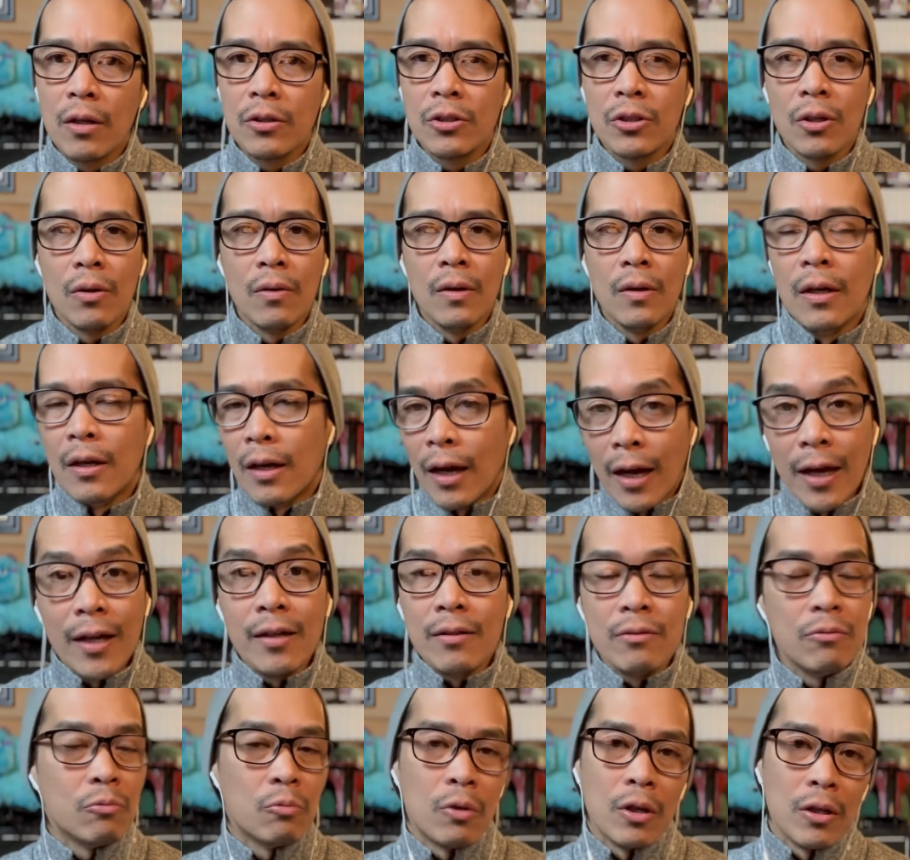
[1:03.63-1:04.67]
So,
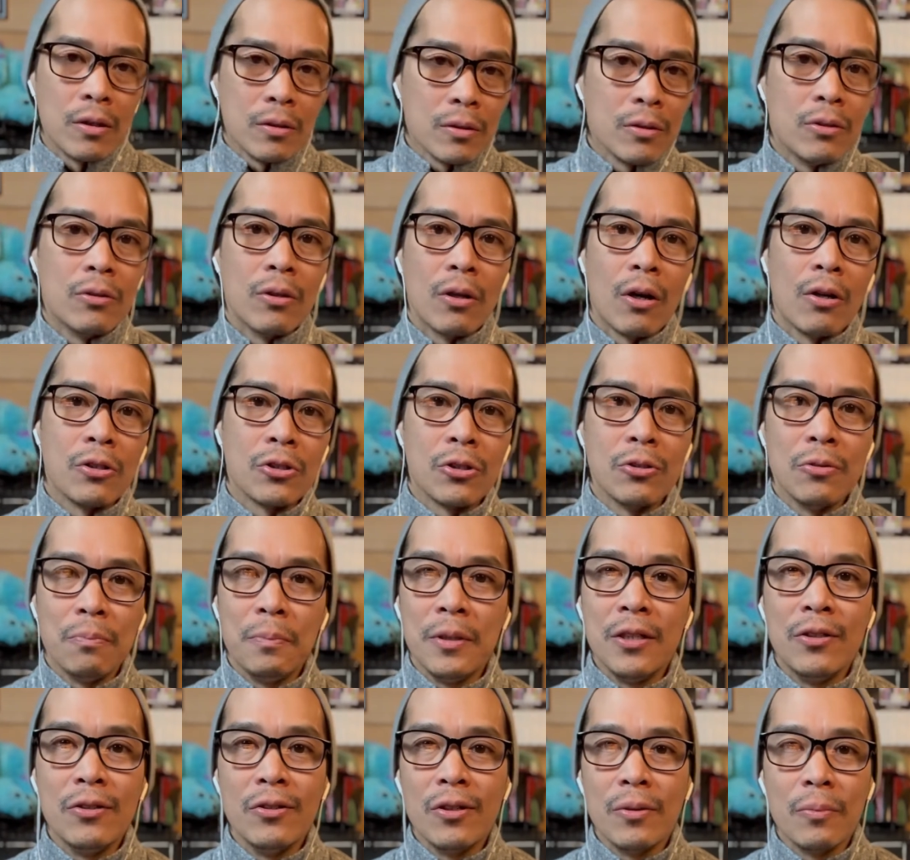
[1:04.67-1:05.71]
and well, you'll also be
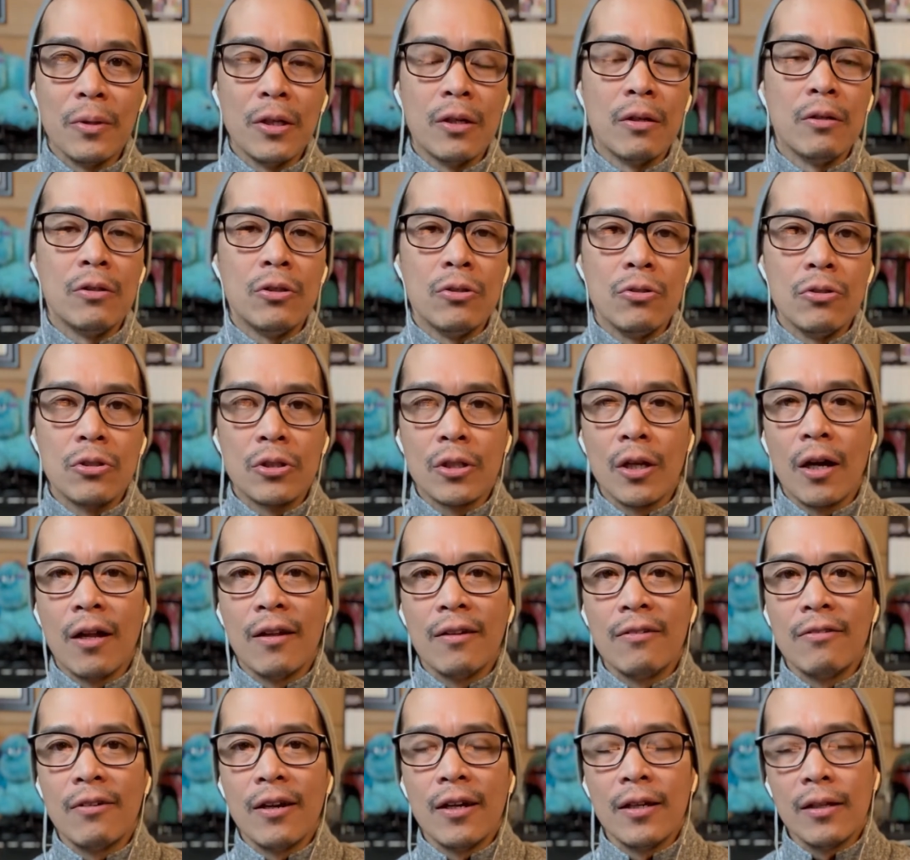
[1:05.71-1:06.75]
doing me a huge
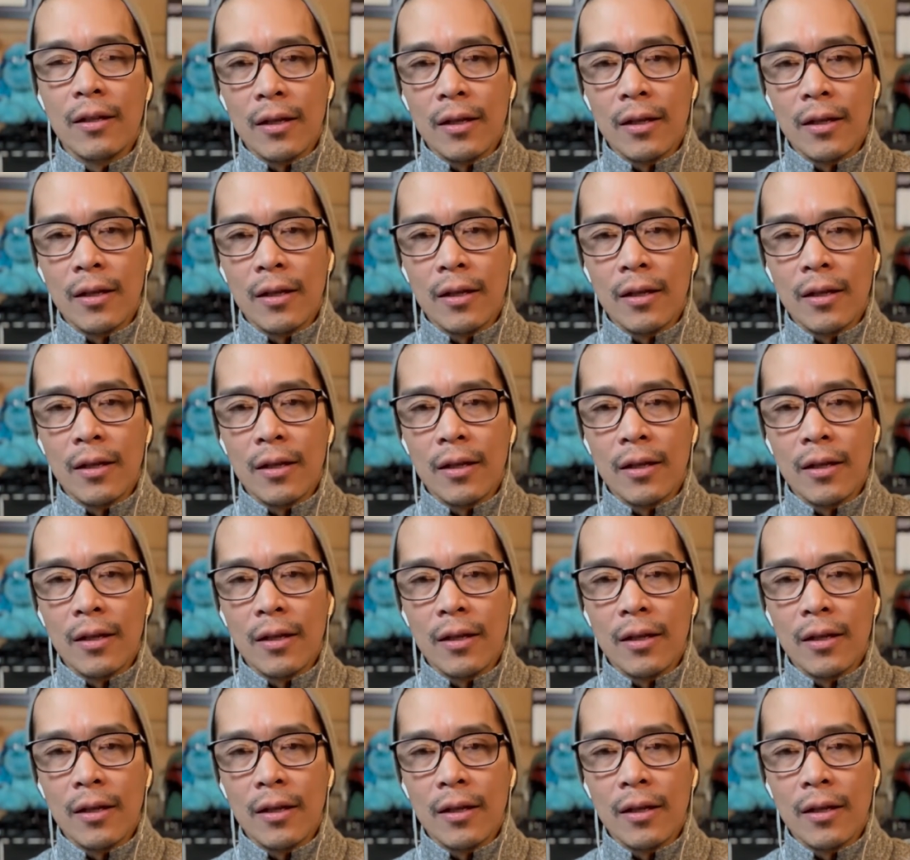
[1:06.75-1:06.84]
solid, right?